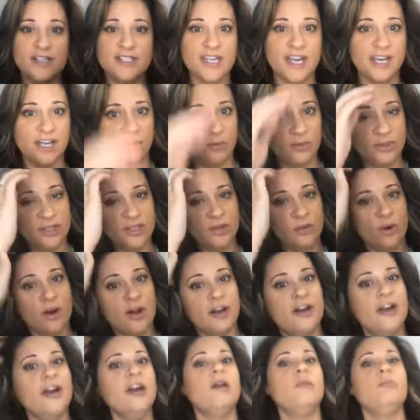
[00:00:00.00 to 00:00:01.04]
take it with you on
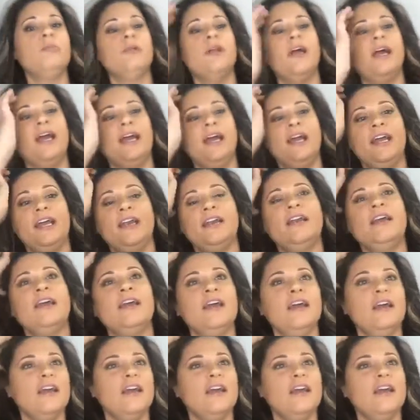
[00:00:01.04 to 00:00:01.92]
an airplane.